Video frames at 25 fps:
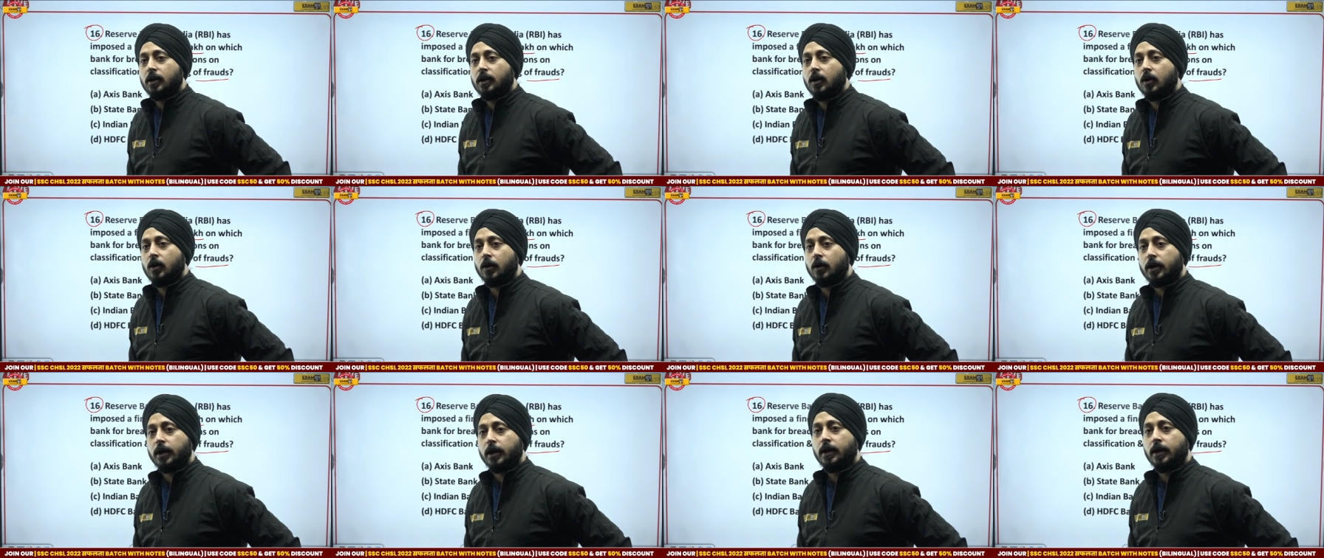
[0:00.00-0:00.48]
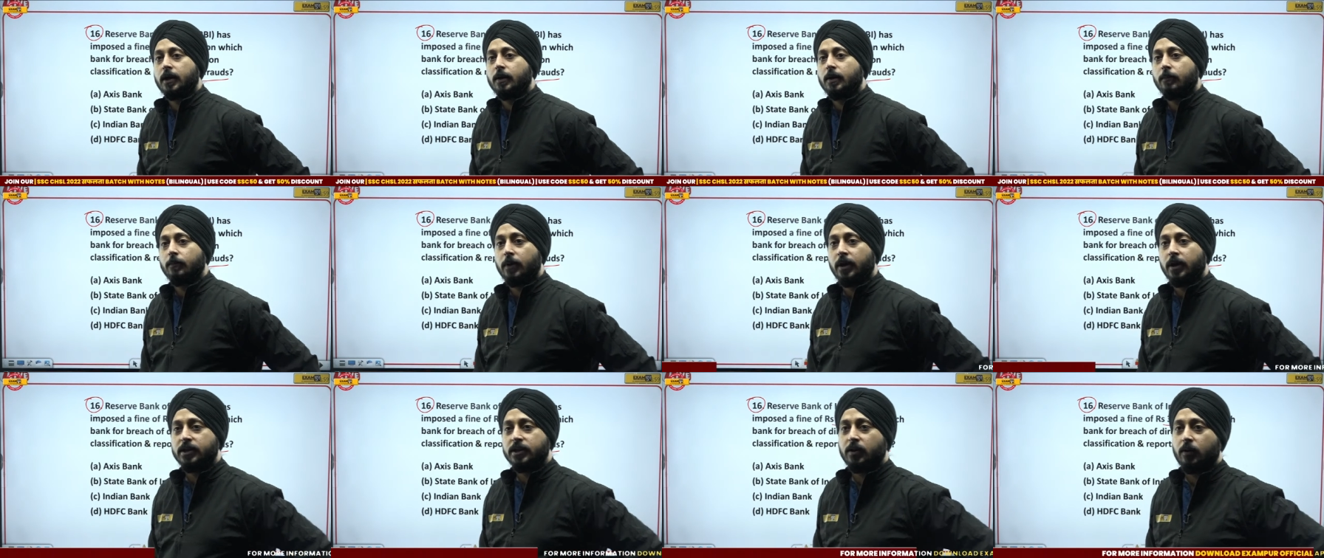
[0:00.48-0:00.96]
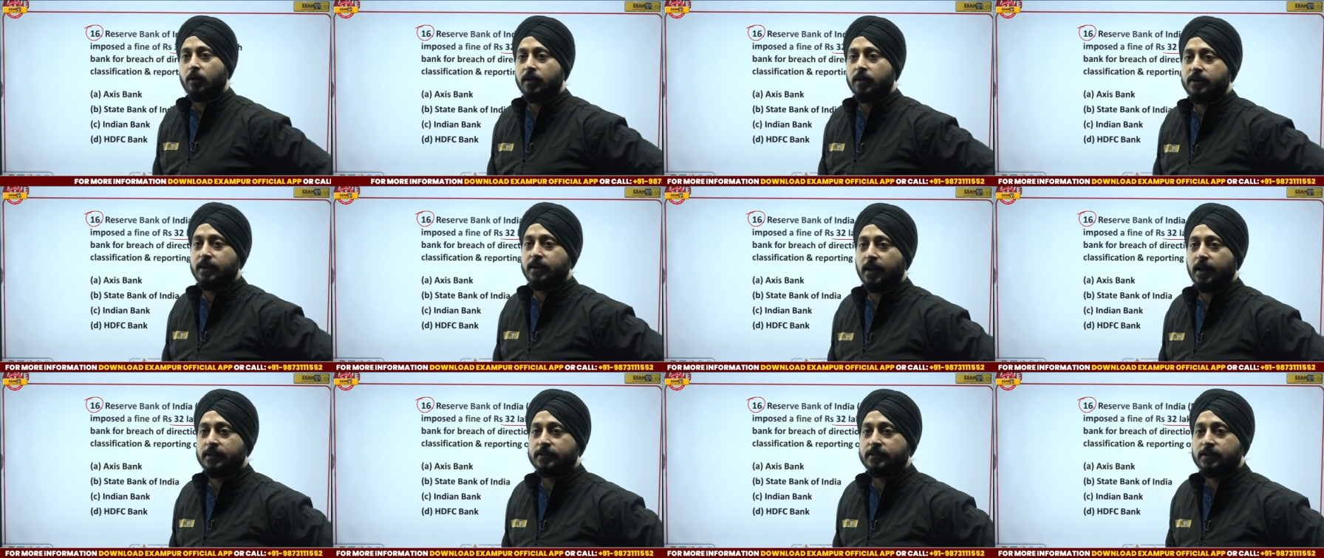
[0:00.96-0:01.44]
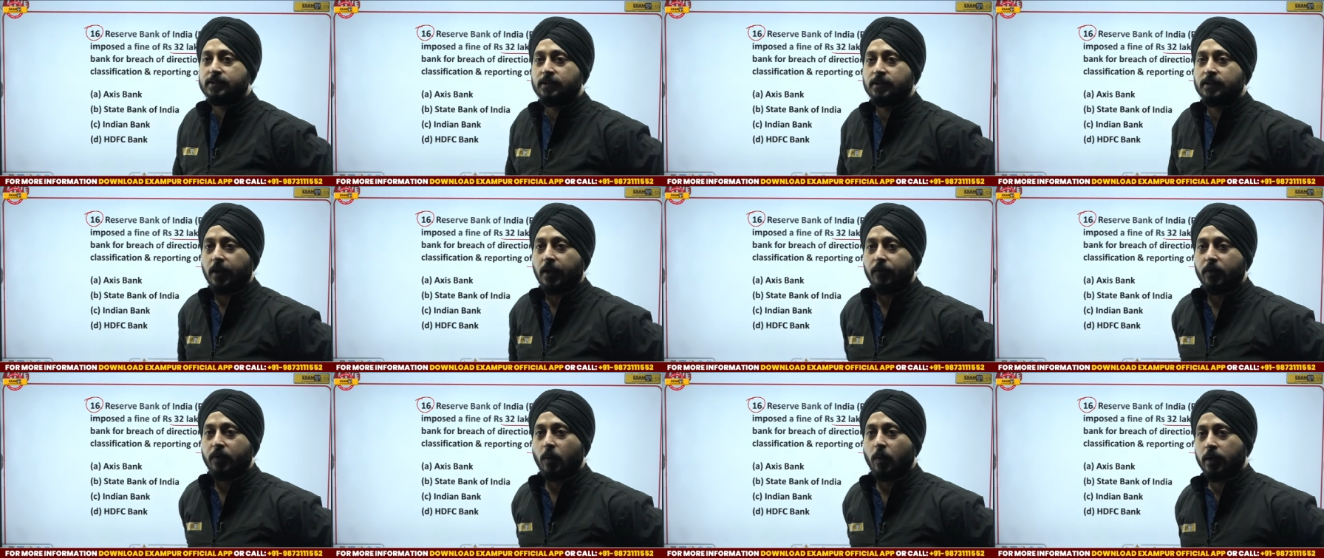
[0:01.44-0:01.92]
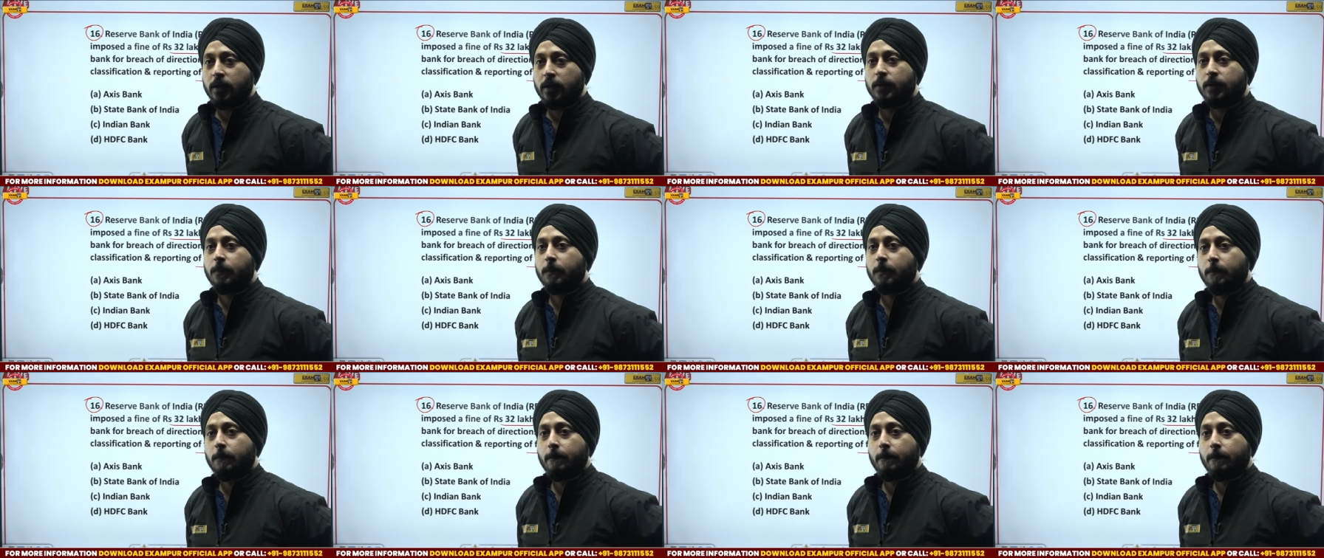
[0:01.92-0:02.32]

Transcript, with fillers: Okay, Manisha, what is the answer? Everyone.